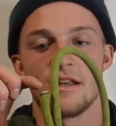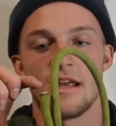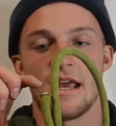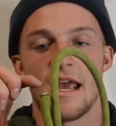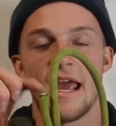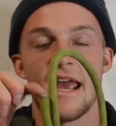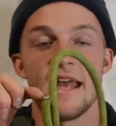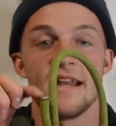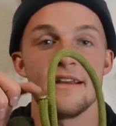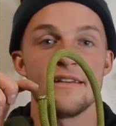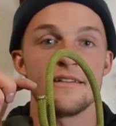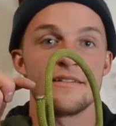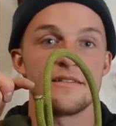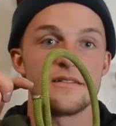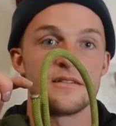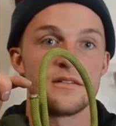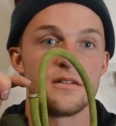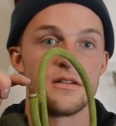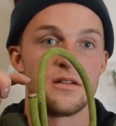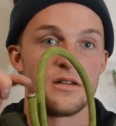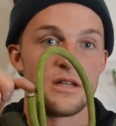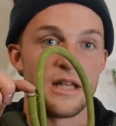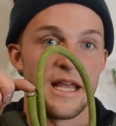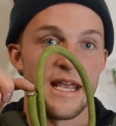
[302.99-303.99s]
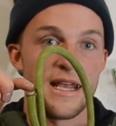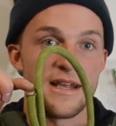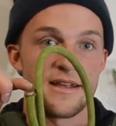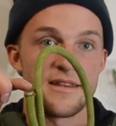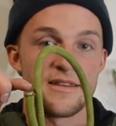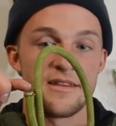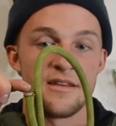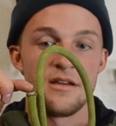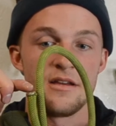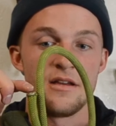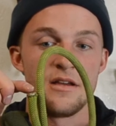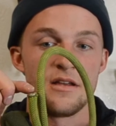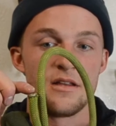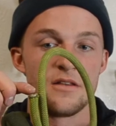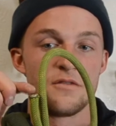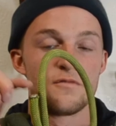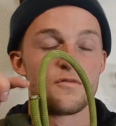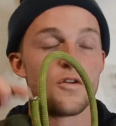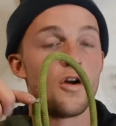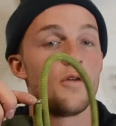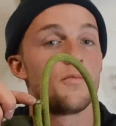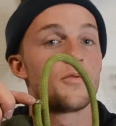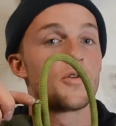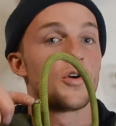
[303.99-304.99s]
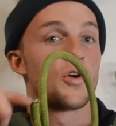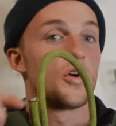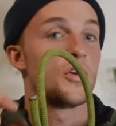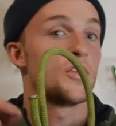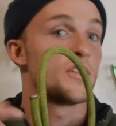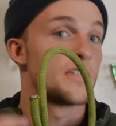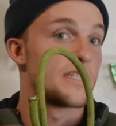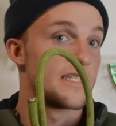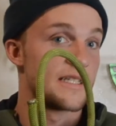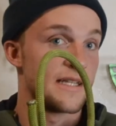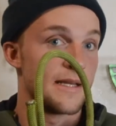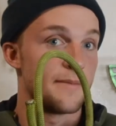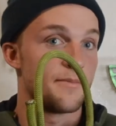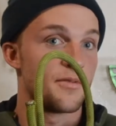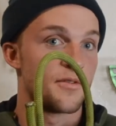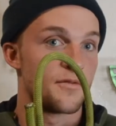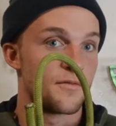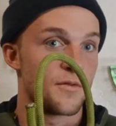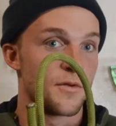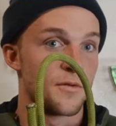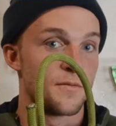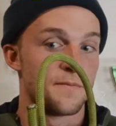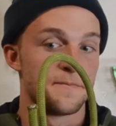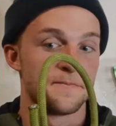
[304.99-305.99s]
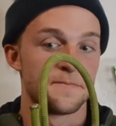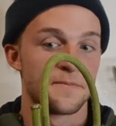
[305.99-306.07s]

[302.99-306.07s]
end length, the rope could slip through.